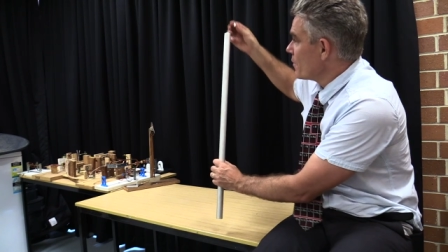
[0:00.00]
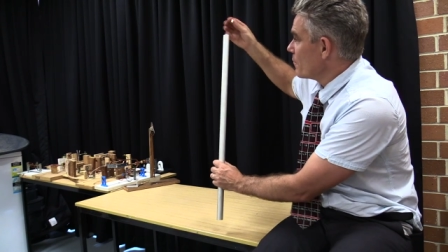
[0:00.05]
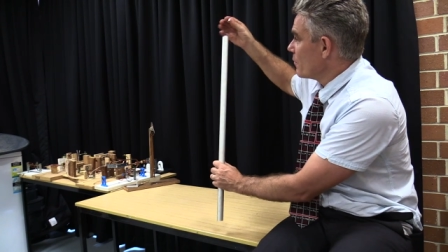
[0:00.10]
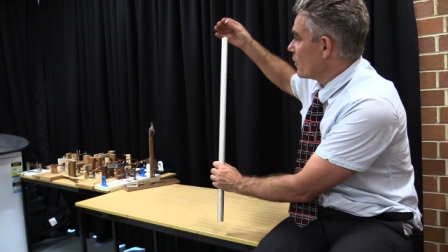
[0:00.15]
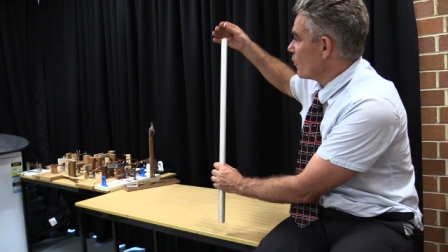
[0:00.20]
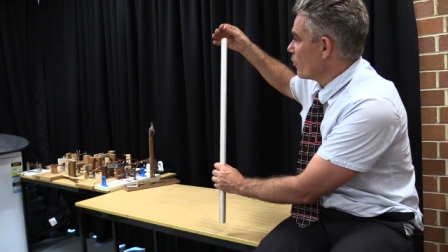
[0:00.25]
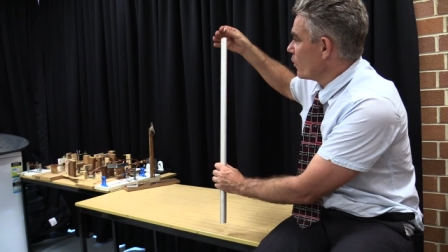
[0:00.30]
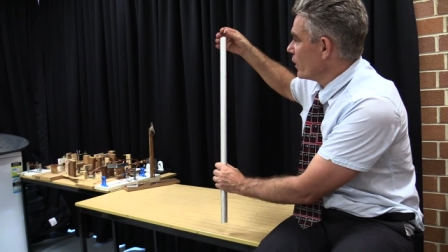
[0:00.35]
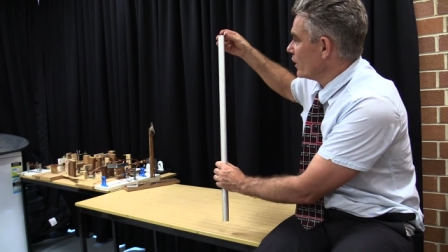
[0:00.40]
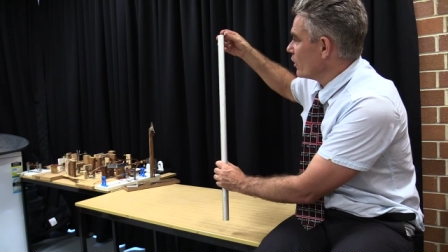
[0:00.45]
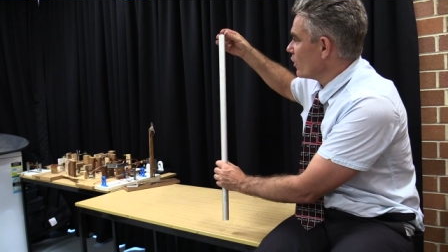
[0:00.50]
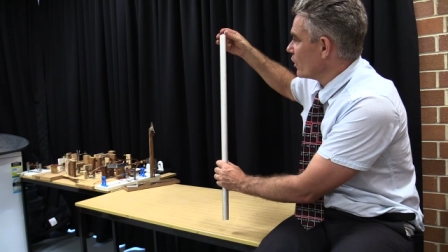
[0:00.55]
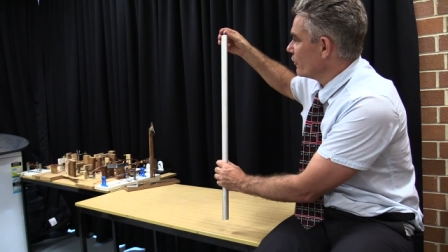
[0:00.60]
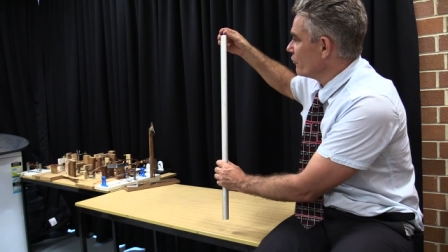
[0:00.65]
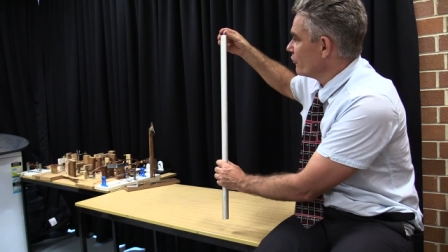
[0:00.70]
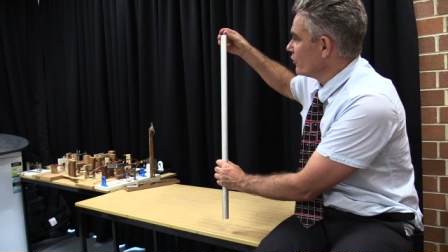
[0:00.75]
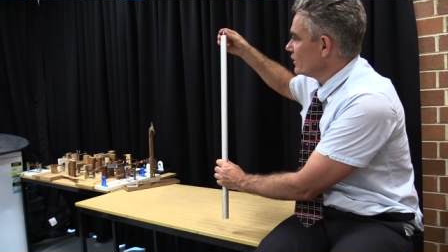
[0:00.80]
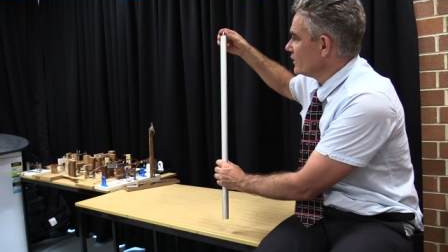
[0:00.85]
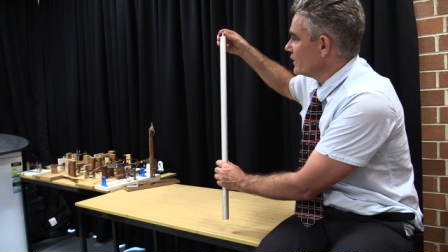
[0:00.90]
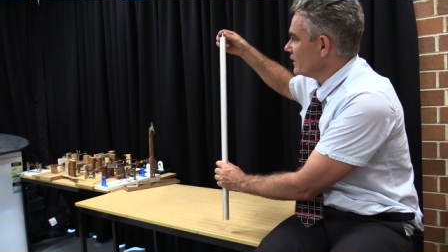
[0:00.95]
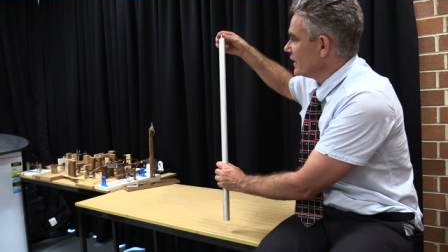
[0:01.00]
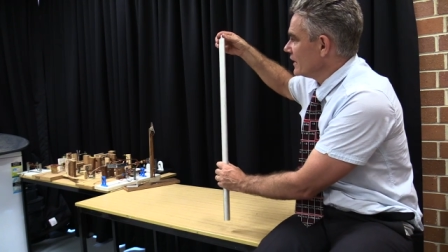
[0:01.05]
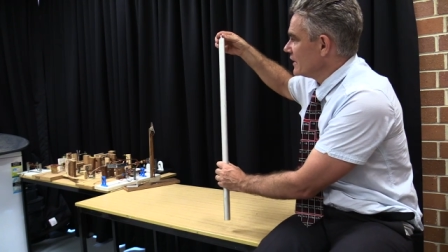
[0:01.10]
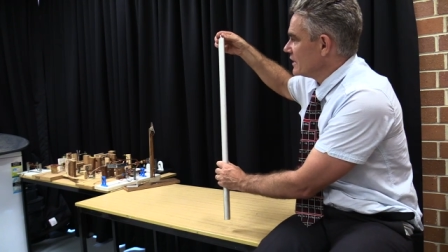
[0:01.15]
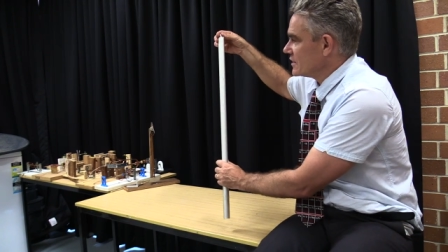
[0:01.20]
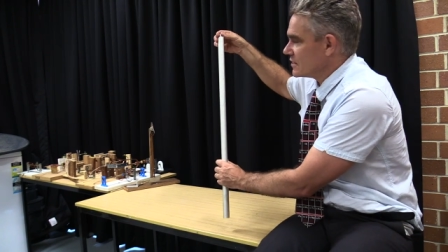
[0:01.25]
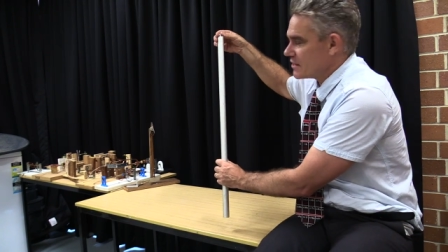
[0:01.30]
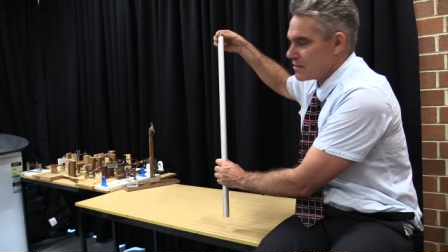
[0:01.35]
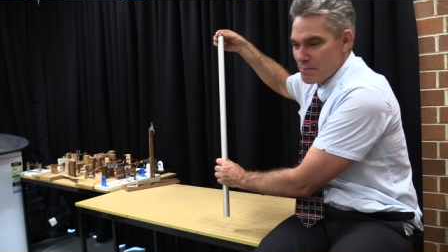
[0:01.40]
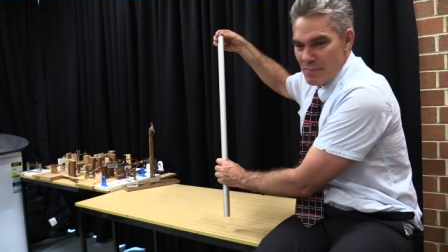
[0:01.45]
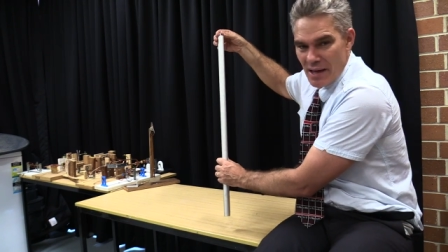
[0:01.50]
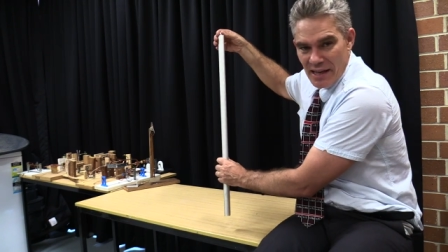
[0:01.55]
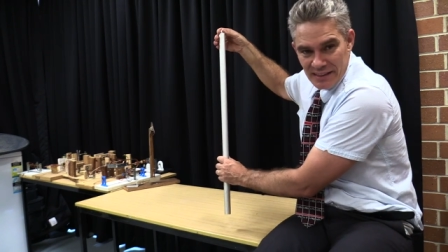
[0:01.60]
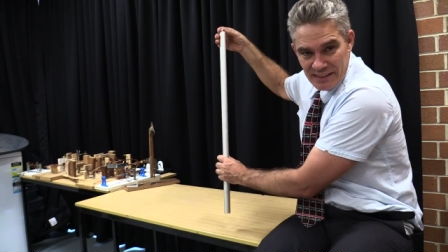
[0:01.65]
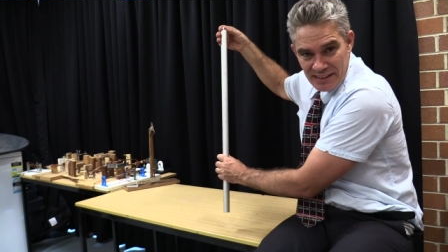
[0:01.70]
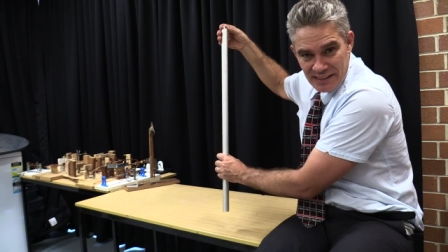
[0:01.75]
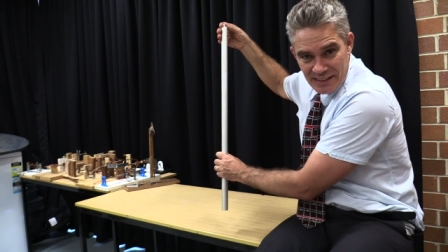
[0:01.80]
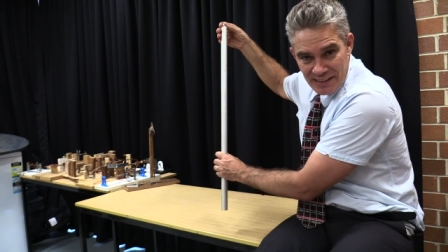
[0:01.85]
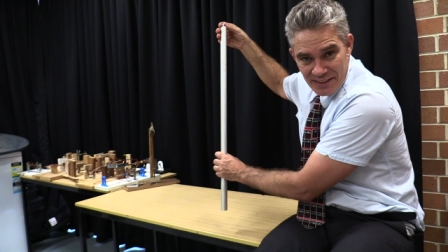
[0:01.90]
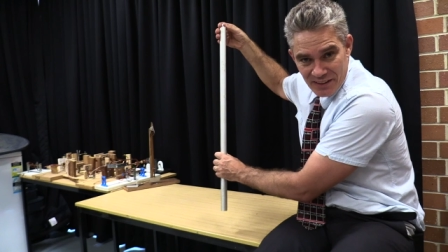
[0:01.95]
but when I release the
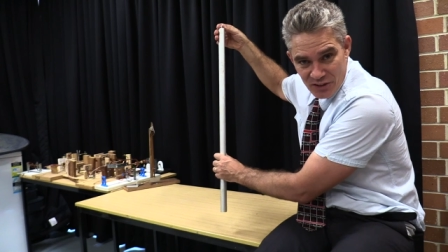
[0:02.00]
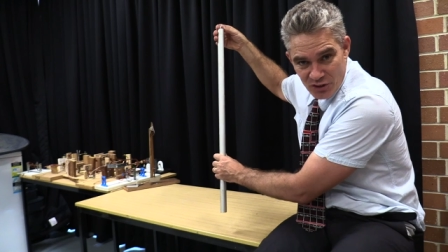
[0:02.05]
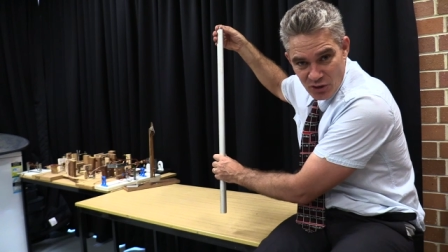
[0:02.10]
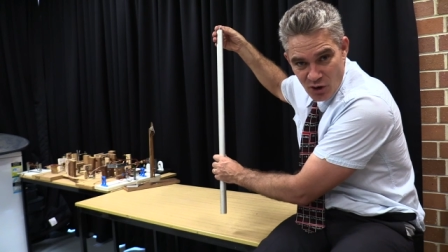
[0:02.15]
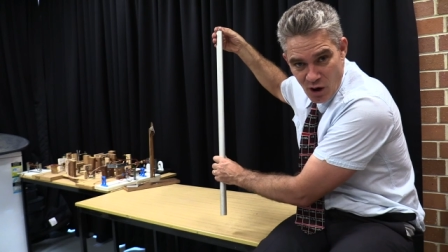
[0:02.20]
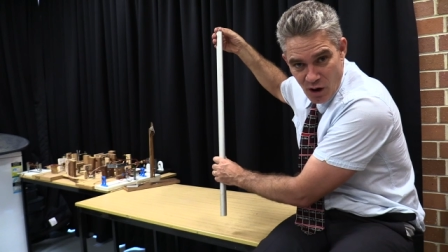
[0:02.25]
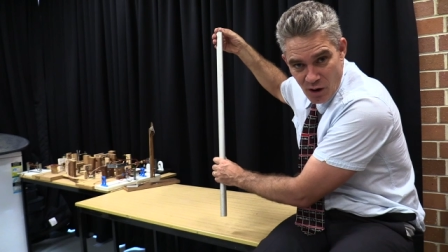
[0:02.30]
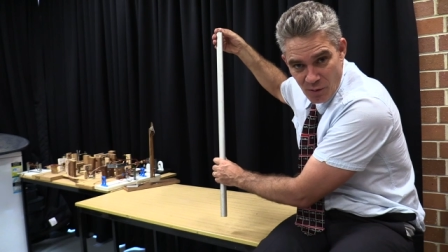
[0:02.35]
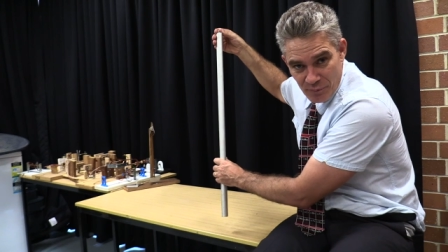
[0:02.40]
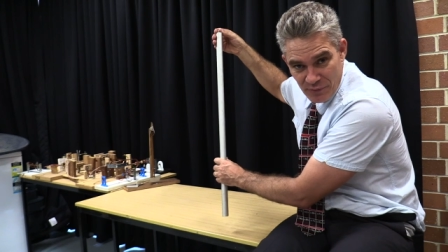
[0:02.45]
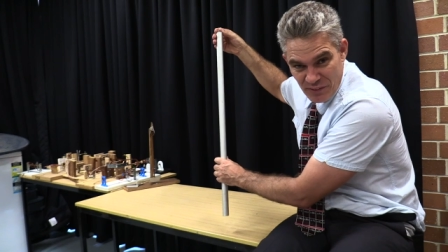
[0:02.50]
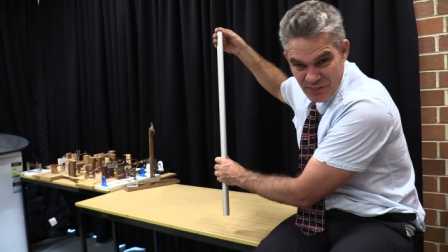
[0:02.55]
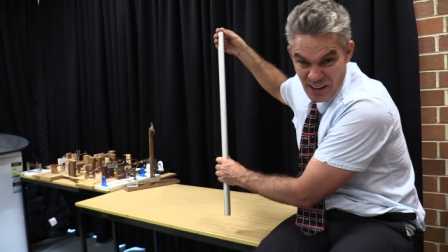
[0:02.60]
magnet at the top,